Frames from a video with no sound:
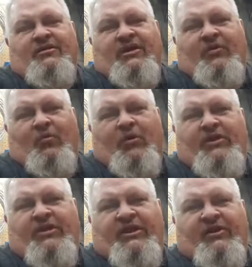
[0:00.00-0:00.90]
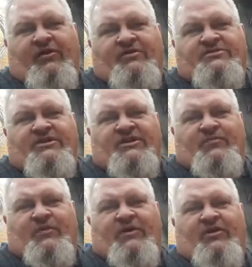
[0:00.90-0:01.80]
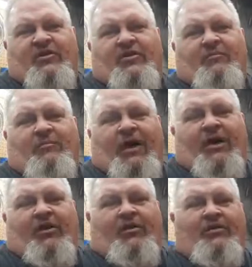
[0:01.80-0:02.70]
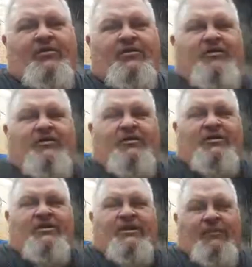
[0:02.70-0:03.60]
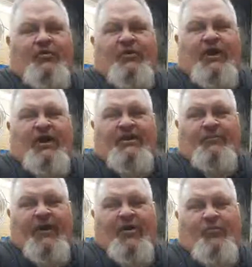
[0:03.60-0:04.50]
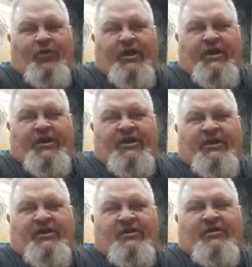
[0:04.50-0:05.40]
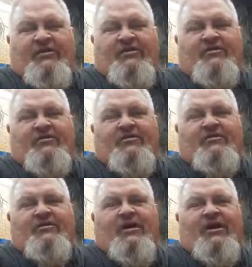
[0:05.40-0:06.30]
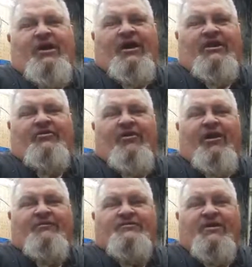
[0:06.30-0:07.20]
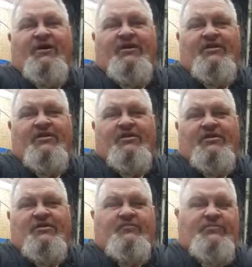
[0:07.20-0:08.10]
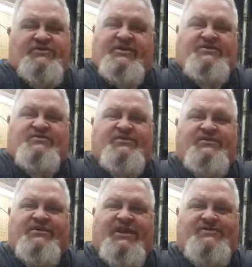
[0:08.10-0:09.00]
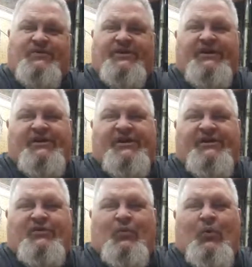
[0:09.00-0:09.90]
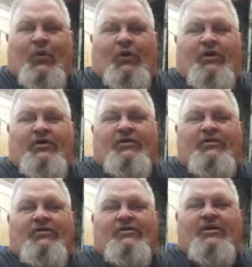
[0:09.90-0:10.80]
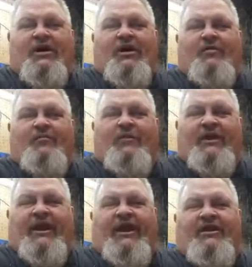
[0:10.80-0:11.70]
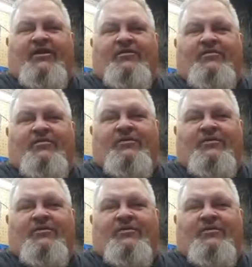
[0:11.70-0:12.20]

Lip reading: in one of the years, depending on the model, they put a Honda power plant in it, Honda drivetrain, because that's what they could get to work. It had a